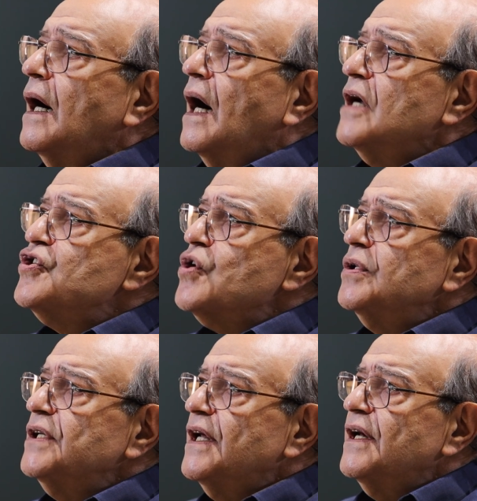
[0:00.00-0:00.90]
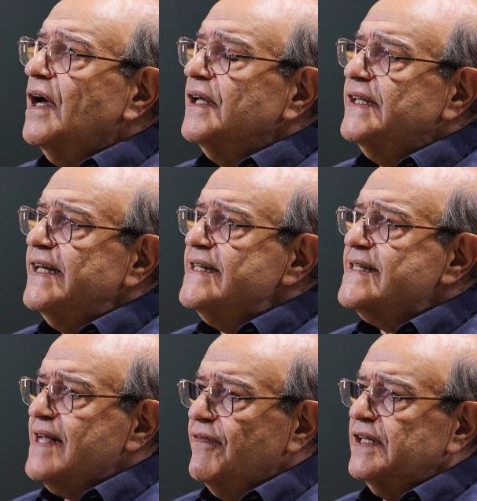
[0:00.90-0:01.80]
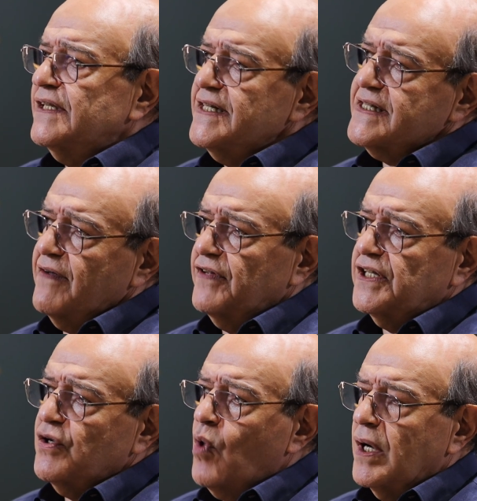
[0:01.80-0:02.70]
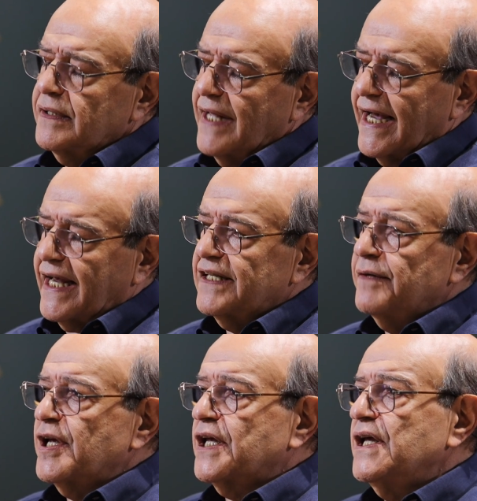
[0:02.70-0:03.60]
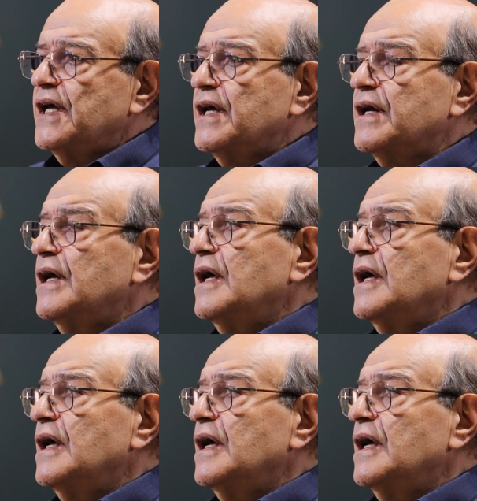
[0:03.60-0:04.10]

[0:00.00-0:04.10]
I joined in 1970-71, the academic year,